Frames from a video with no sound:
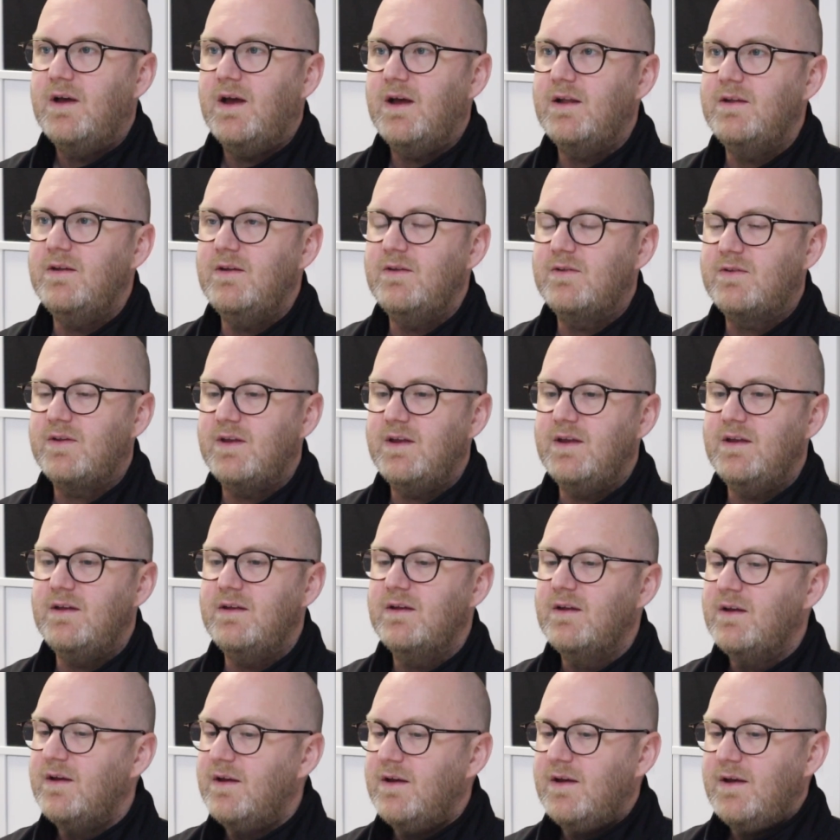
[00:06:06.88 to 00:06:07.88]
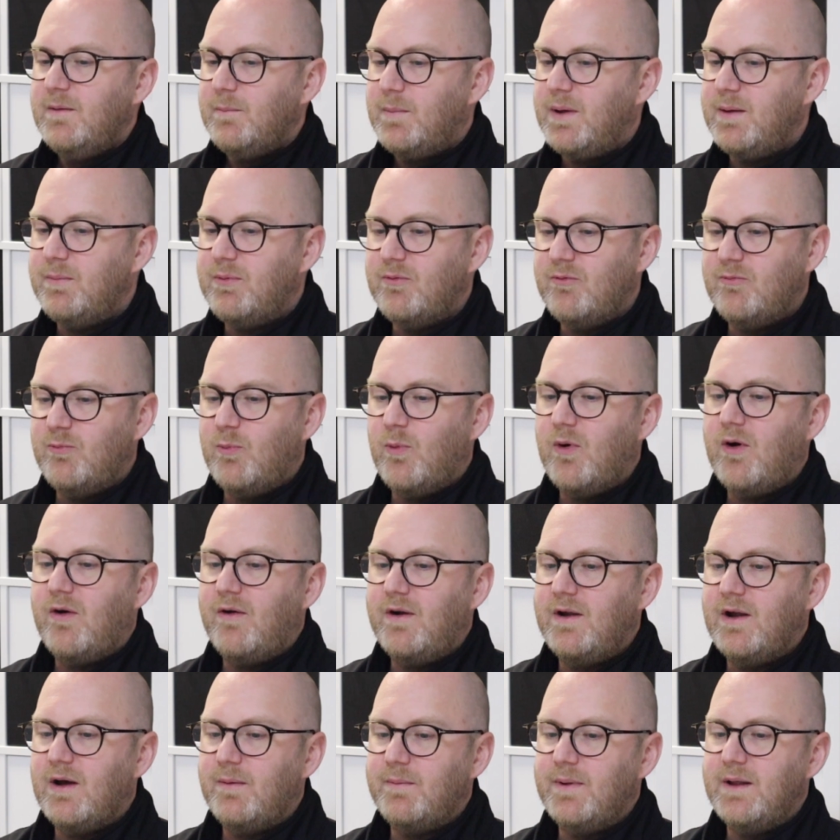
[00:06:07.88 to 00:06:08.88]
And you see people
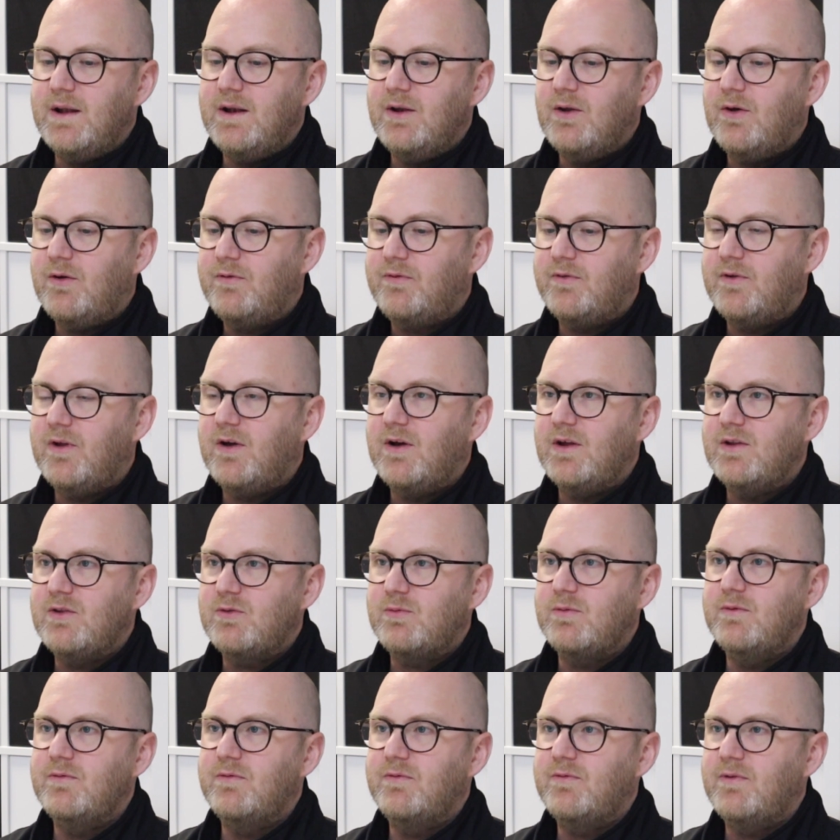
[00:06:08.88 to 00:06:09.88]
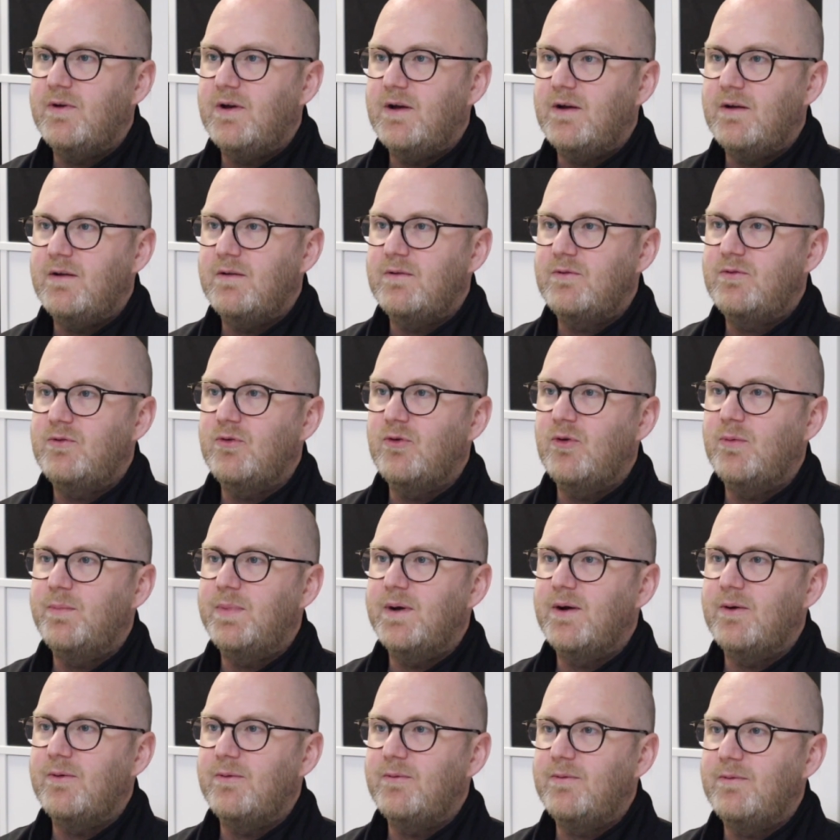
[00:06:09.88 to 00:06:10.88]
wiring up their loft lights with
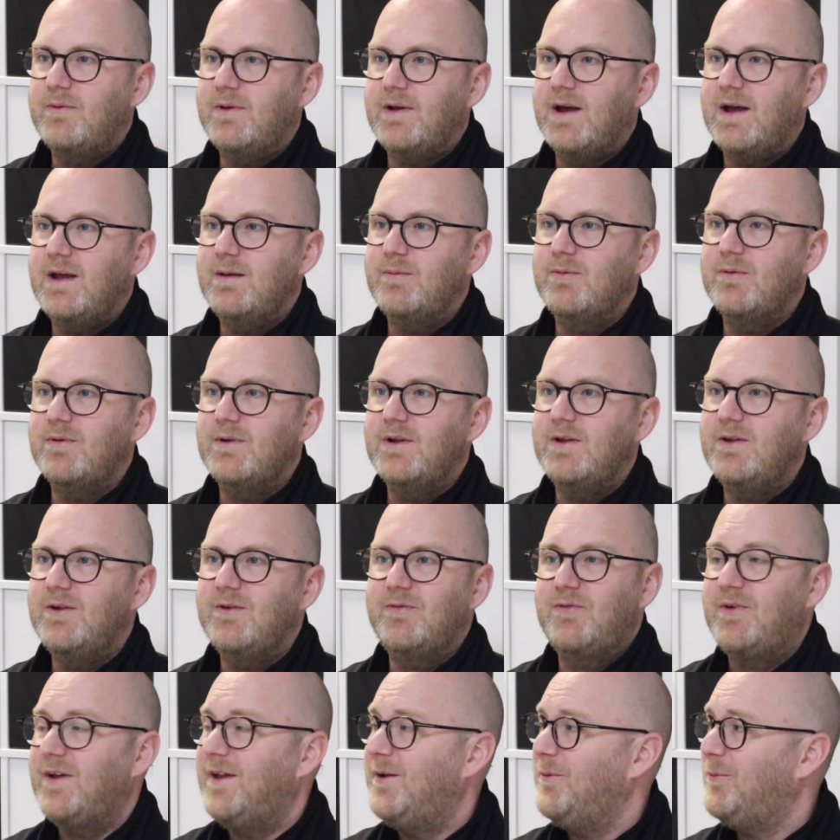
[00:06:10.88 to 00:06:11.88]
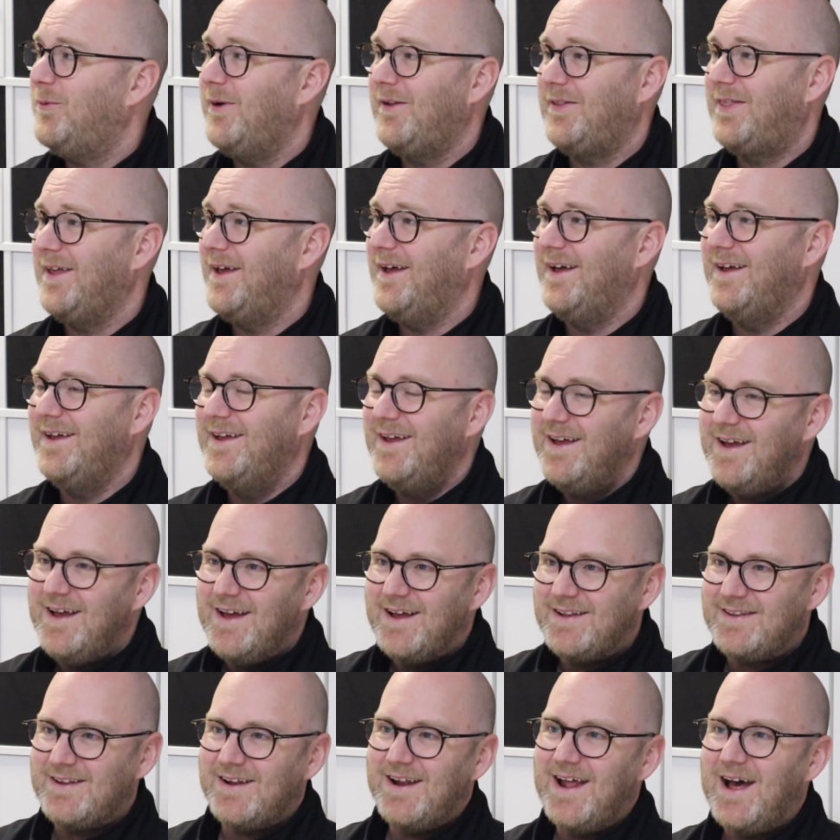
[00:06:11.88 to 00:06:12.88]
doorbell cable. And you think, I
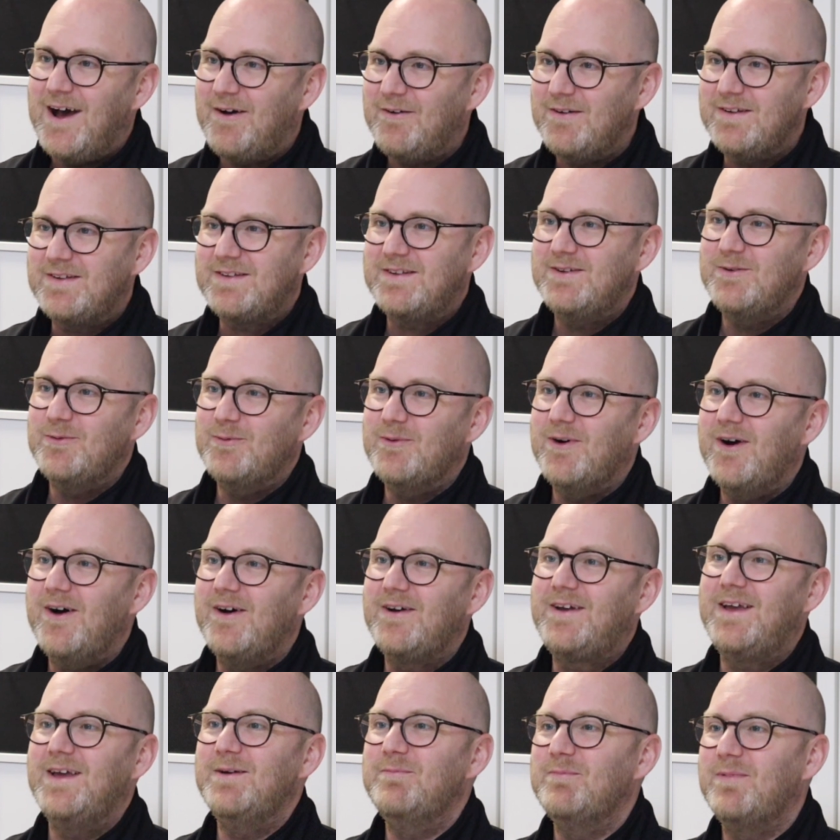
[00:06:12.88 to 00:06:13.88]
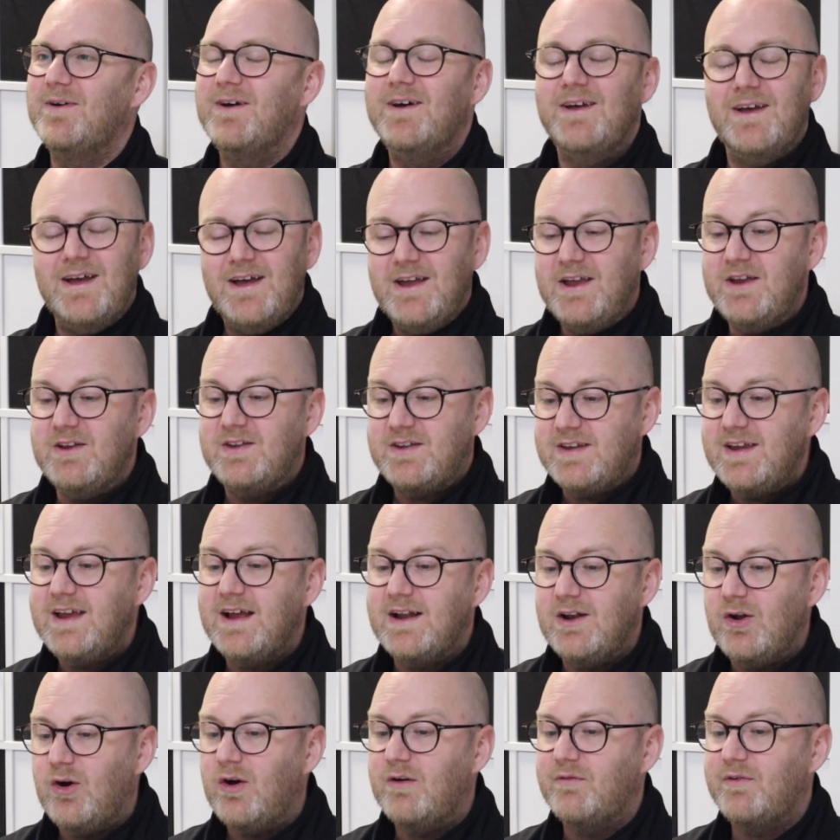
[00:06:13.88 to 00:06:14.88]
don't know how it's still working, but you see
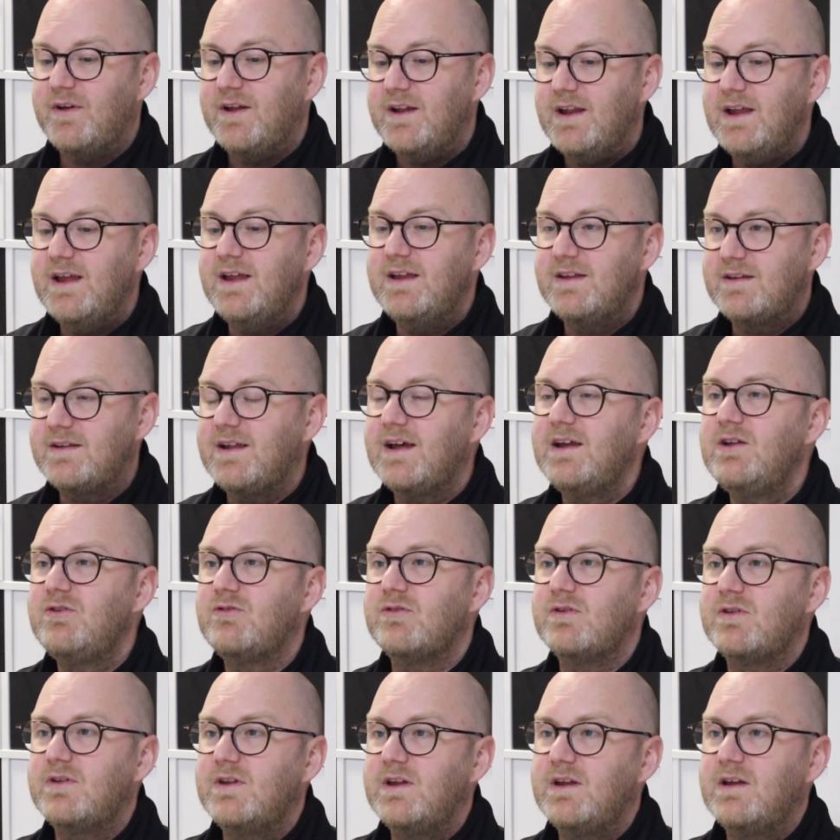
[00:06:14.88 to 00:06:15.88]
a lot of it, and it is dangerous.